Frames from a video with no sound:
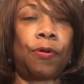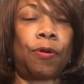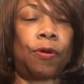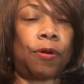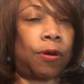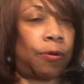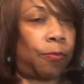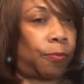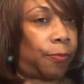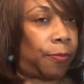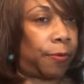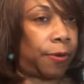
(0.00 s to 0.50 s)

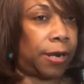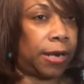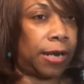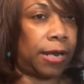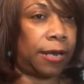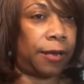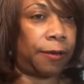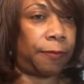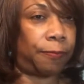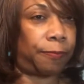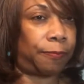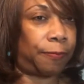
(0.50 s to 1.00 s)
or
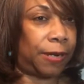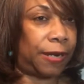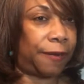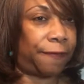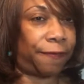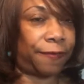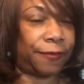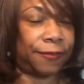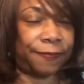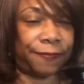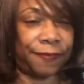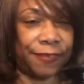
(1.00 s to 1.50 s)

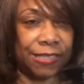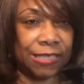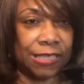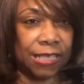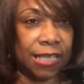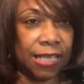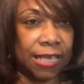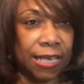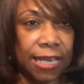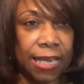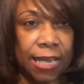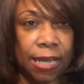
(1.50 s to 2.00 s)
whatever
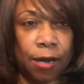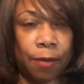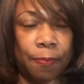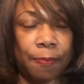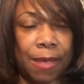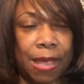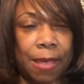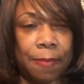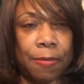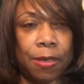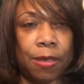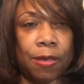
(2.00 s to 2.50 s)
facility, or
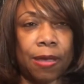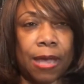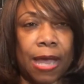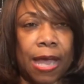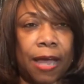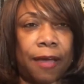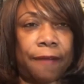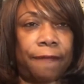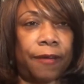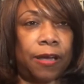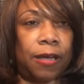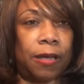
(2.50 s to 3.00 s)
maybe you
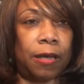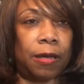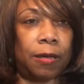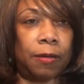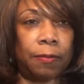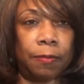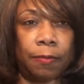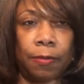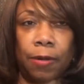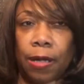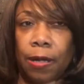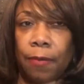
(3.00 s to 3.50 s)
have a